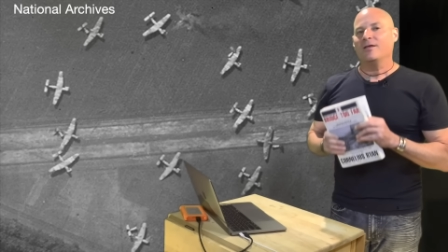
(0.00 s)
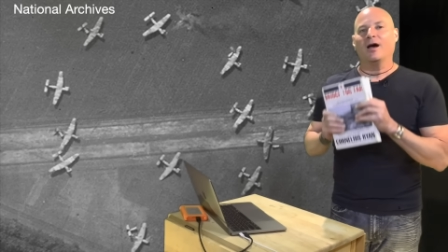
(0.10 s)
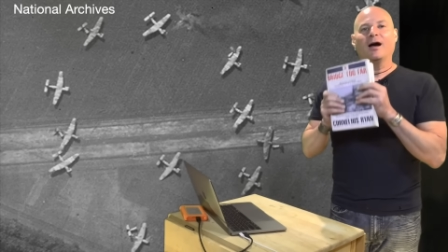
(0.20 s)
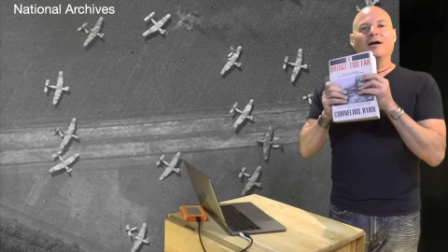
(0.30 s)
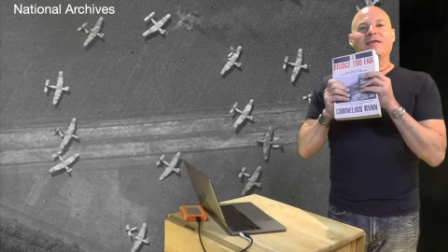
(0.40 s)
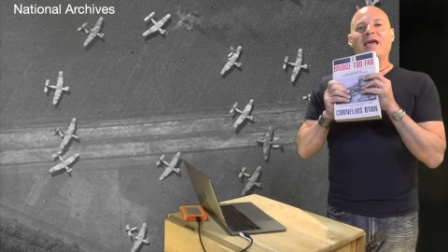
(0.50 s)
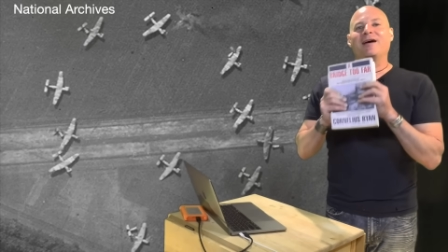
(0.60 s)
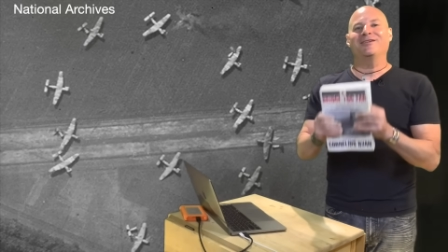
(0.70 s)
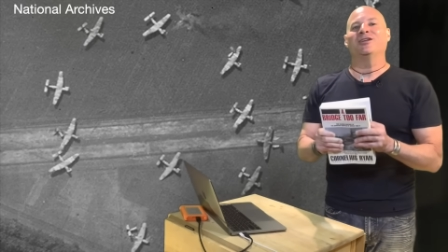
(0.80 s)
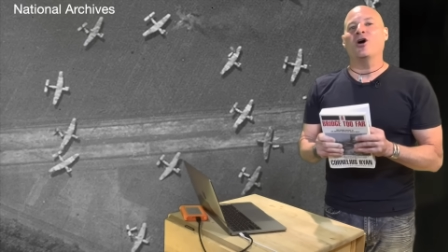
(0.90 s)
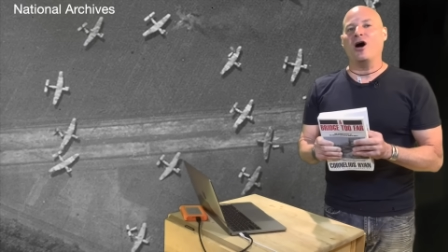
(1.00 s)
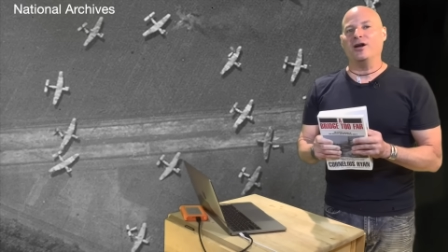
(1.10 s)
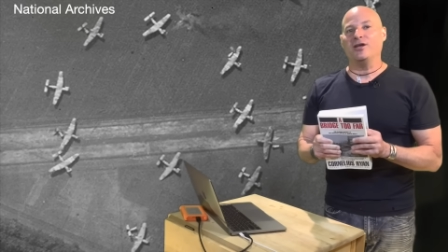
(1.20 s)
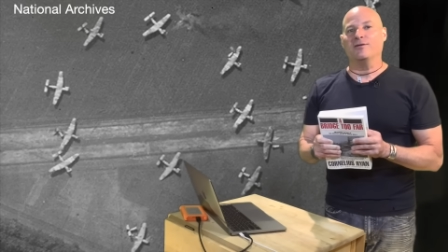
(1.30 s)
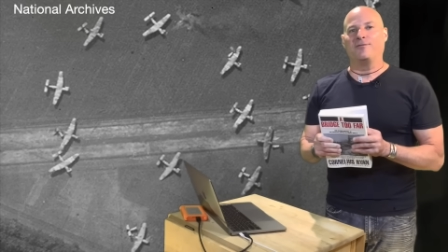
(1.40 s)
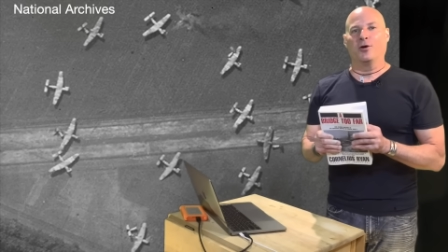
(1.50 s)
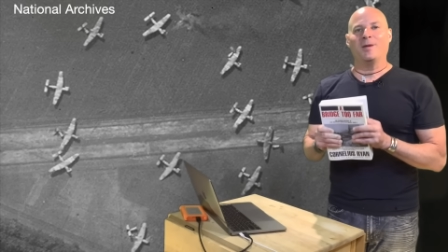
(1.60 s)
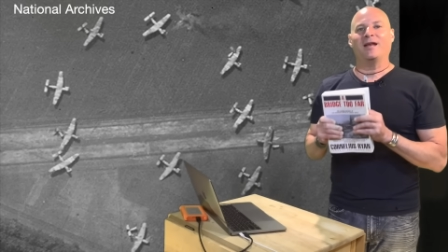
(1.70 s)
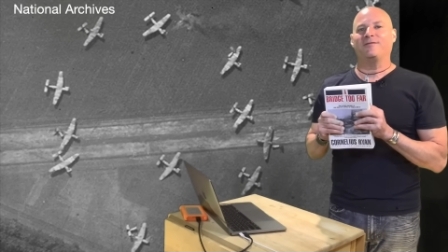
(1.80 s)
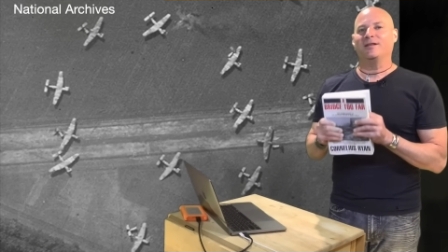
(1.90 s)
They have it in audio
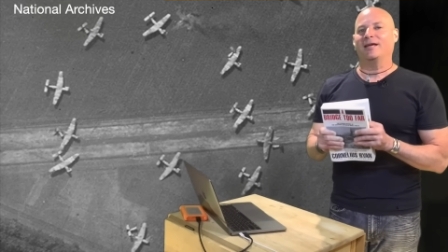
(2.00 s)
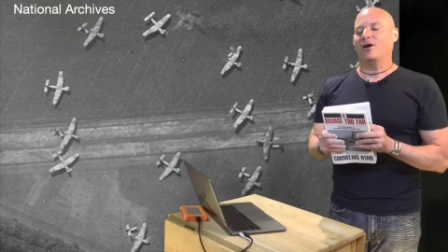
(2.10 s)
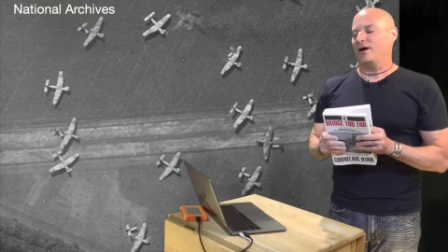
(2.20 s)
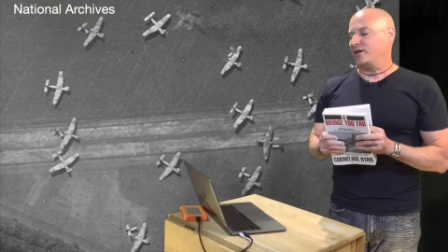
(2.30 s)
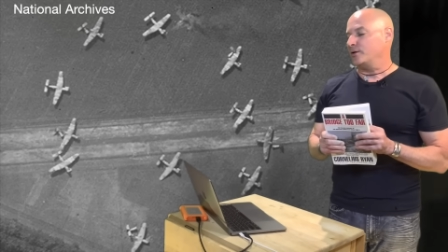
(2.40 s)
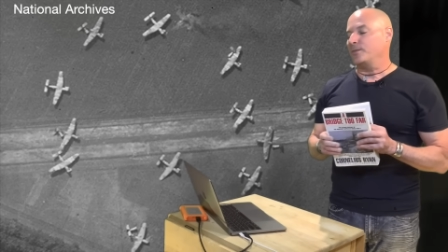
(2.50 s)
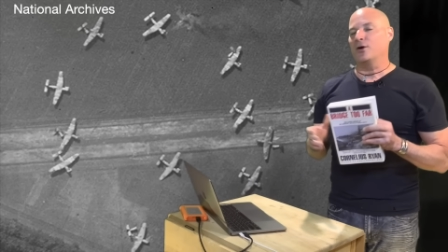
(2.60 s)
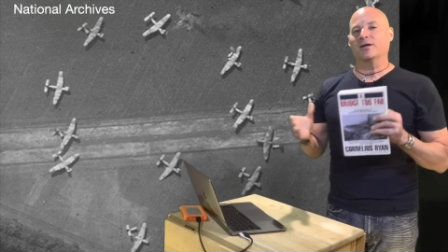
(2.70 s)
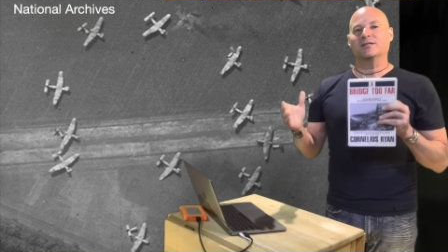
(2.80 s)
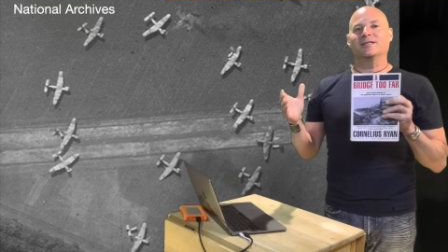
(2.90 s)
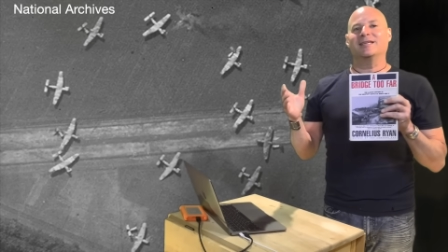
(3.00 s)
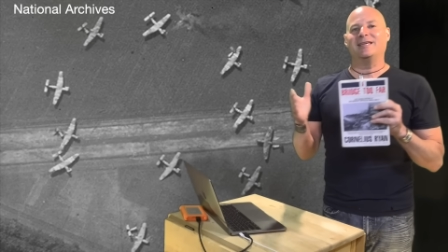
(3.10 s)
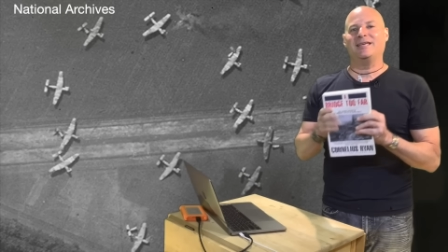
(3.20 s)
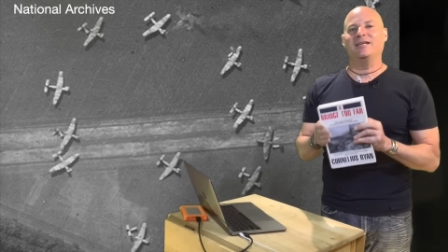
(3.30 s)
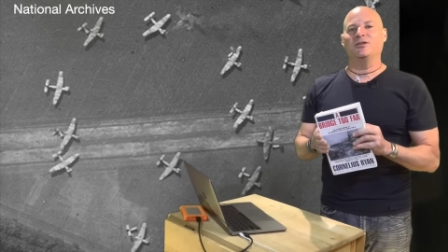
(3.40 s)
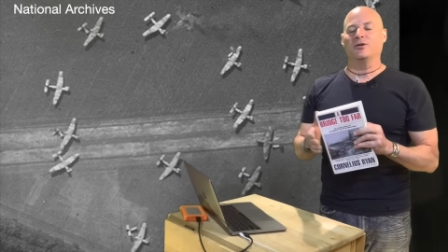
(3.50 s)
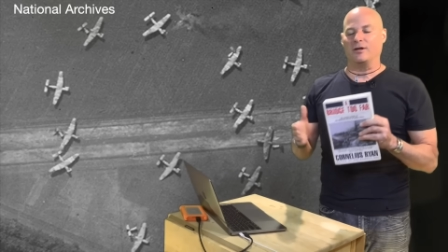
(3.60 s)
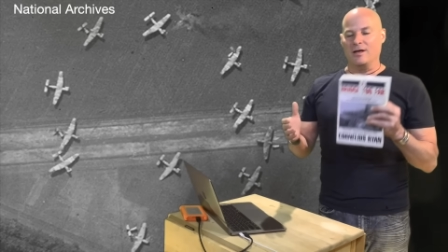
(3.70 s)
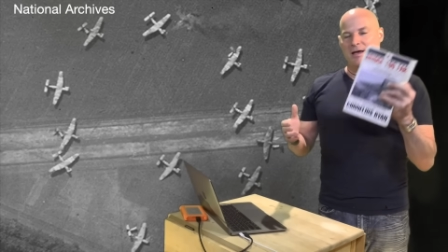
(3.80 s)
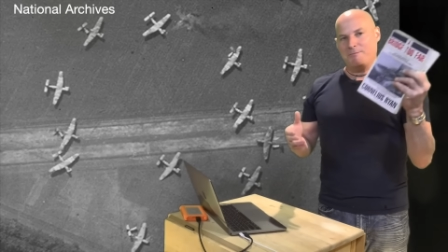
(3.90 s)
format if you like audiobooks.
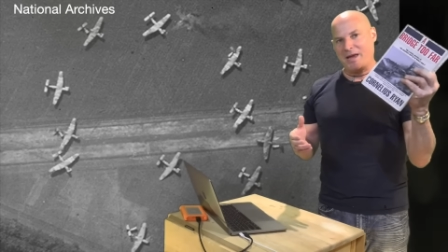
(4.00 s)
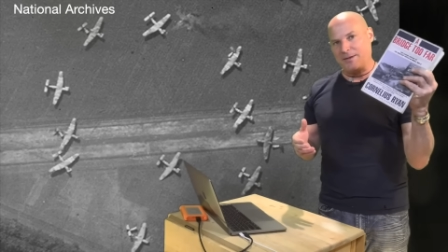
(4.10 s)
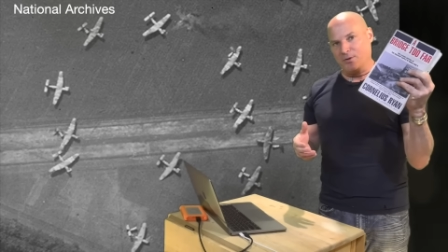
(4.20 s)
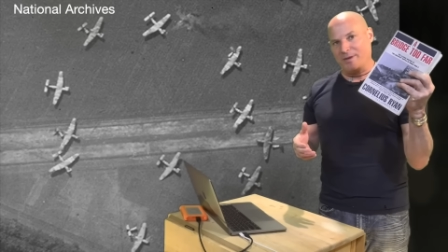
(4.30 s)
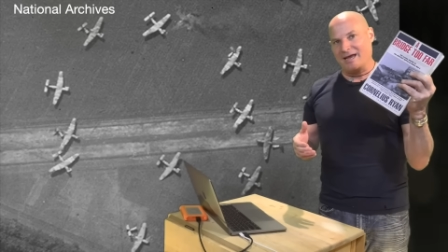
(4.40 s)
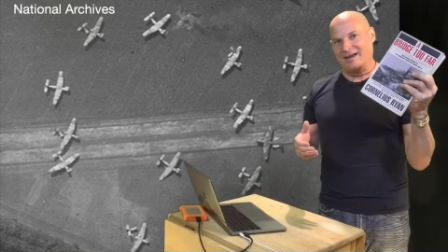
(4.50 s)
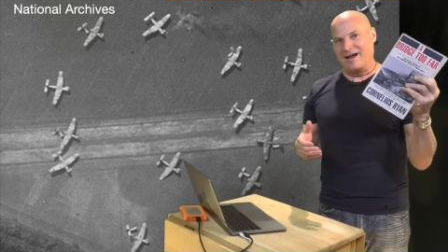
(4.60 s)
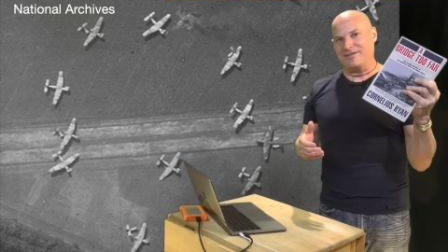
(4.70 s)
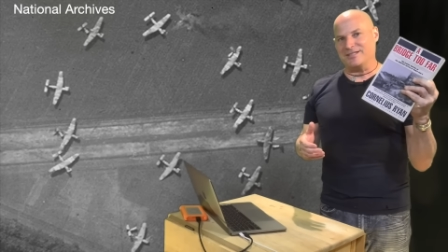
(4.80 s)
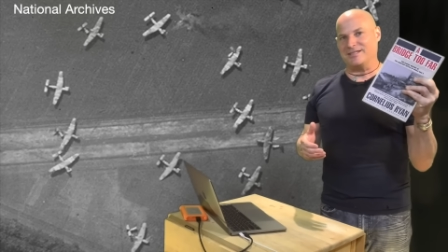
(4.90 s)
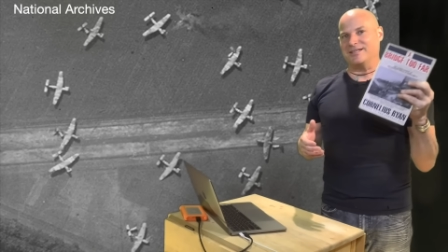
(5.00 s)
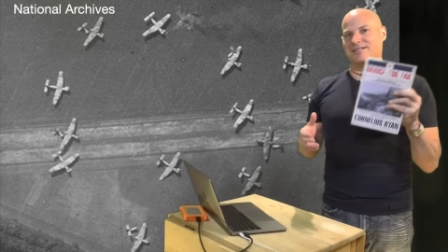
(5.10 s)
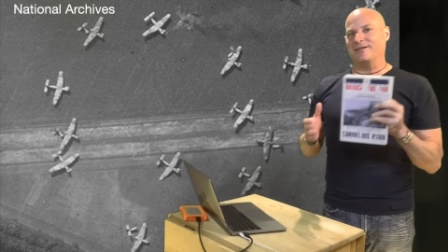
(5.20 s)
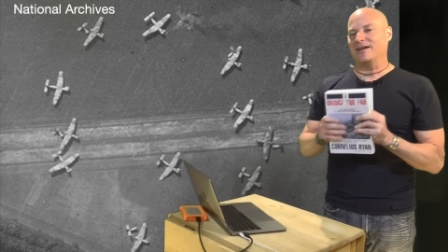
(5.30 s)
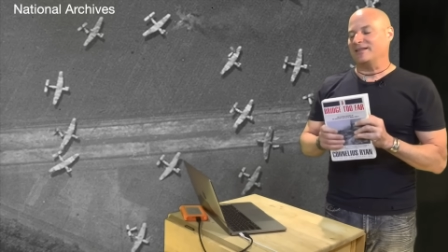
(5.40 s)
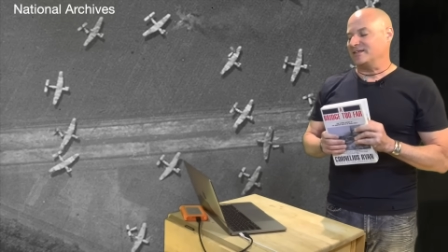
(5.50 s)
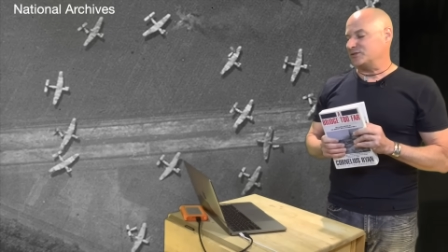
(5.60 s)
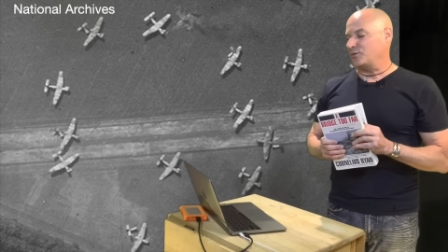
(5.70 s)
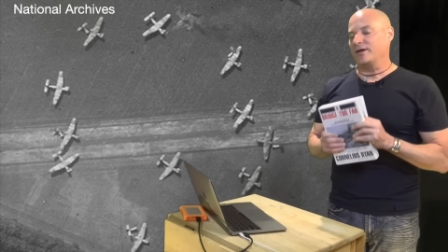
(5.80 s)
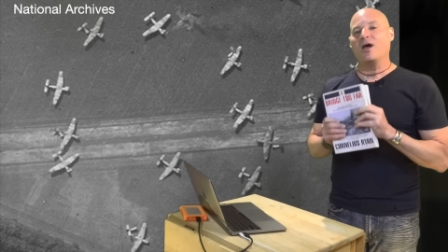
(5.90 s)
Kindle, paperback, obviously, because I've got
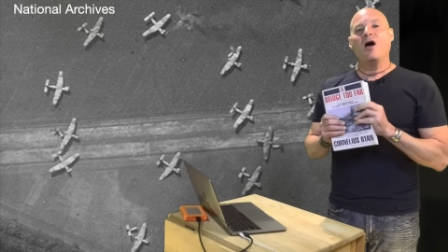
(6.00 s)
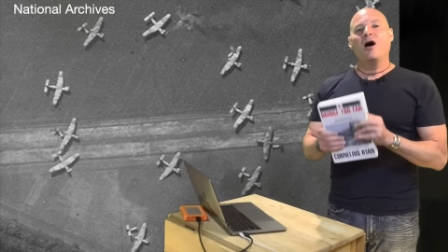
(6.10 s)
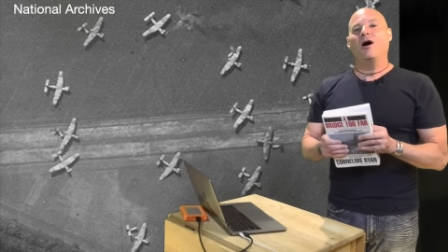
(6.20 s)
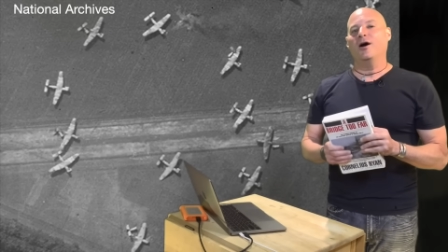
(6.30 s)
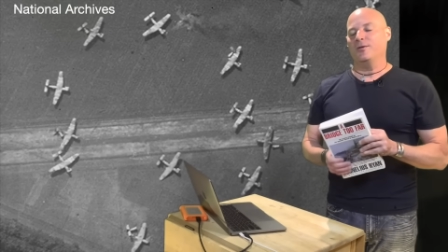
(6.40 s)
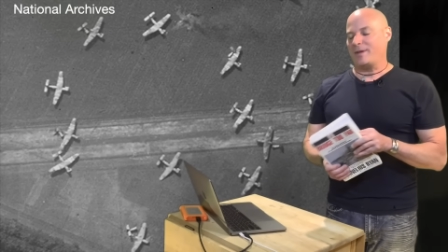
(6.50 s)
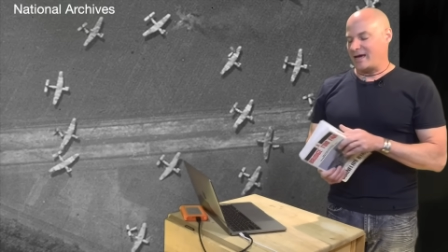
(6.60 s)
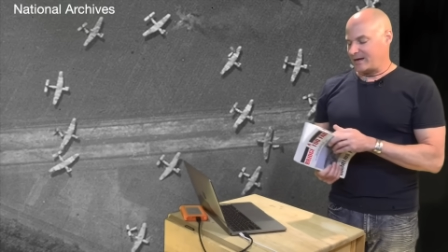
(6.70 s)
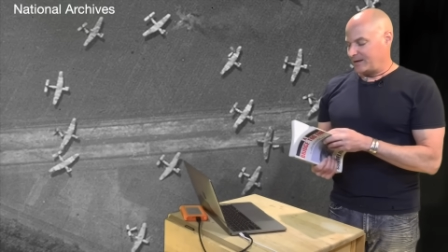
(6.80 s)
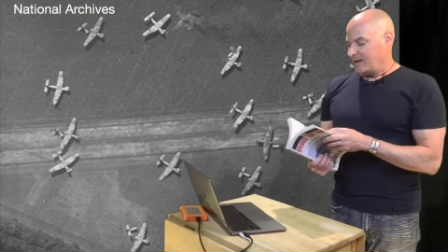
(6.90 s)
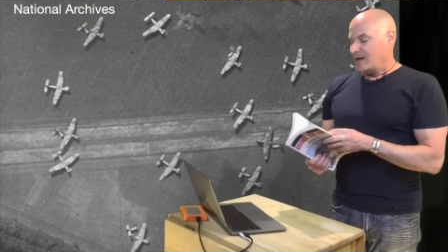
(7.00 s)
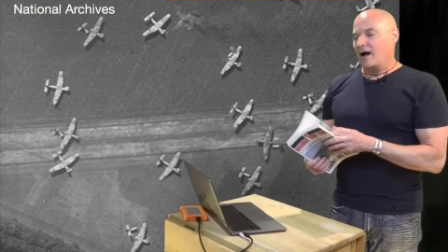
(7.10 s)
this one. Hardback.